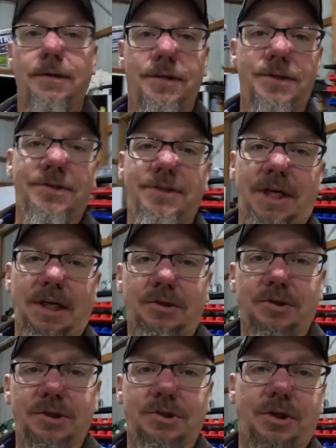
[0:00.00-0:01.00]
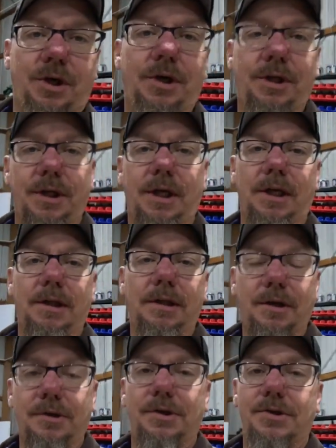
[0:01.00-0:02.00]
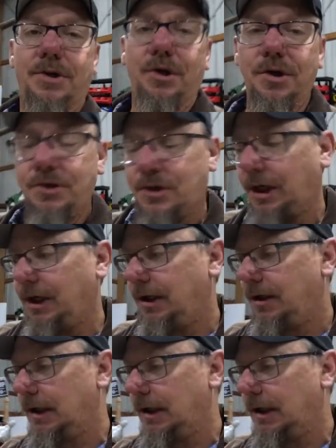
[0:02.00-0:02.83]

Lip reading: This is actually starting to get a little discouraging.